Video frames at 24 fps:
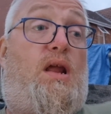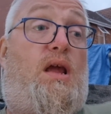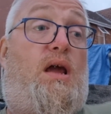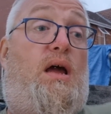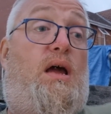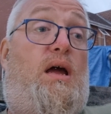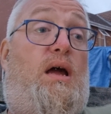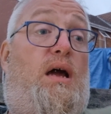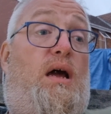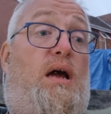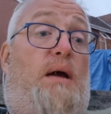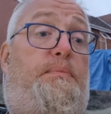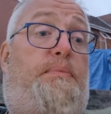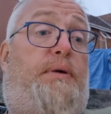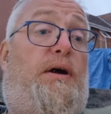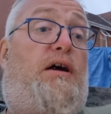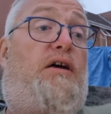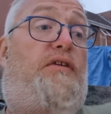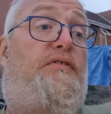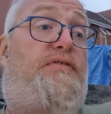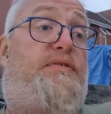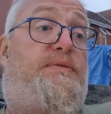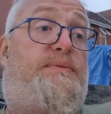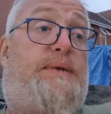
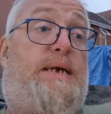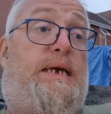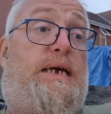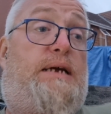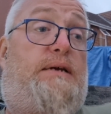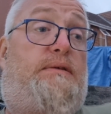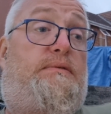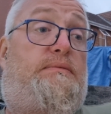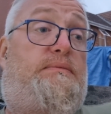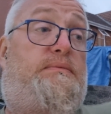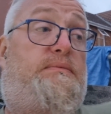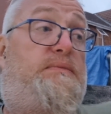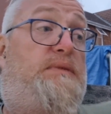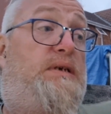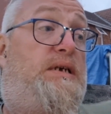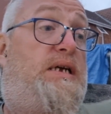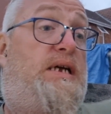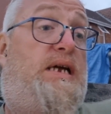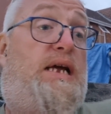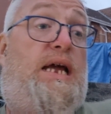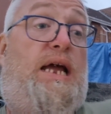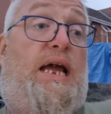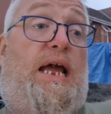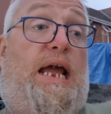Apart from that,
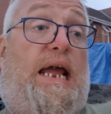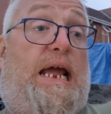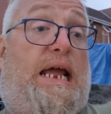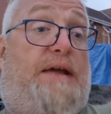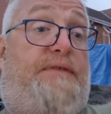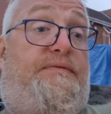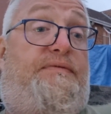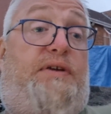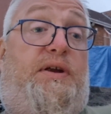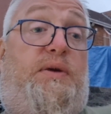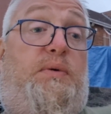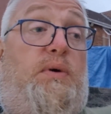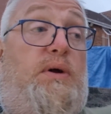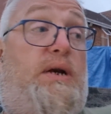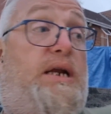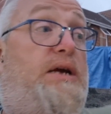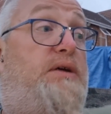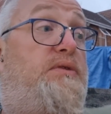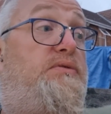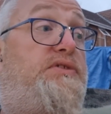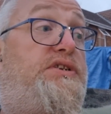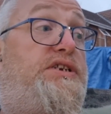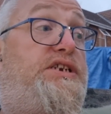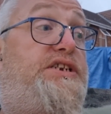everyone
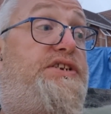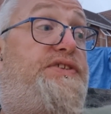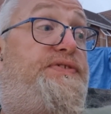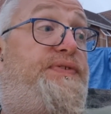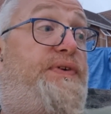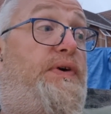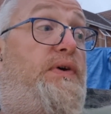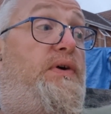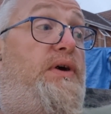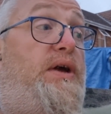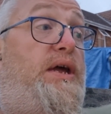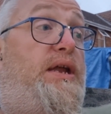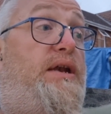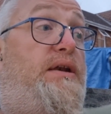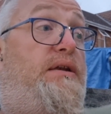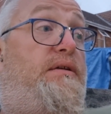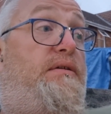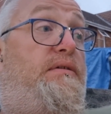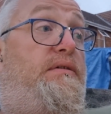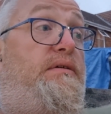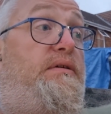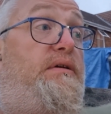else is fine.